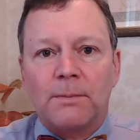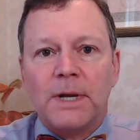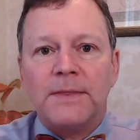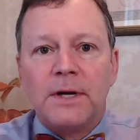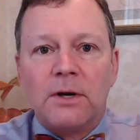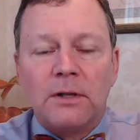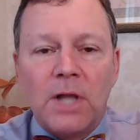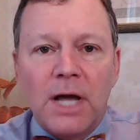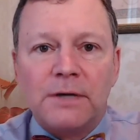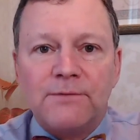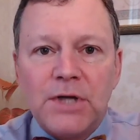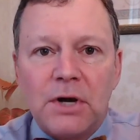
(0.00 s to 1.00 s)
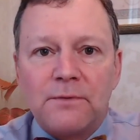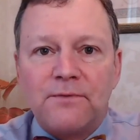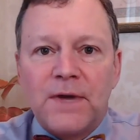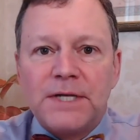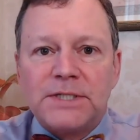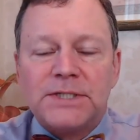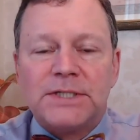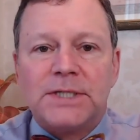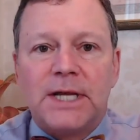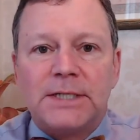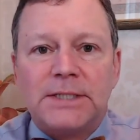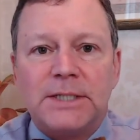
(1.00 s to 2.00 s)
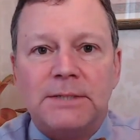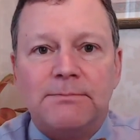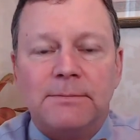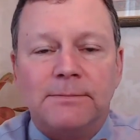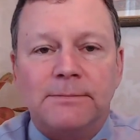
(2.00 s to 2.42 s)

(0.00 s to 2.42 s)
And there are a lot of young faces in that team.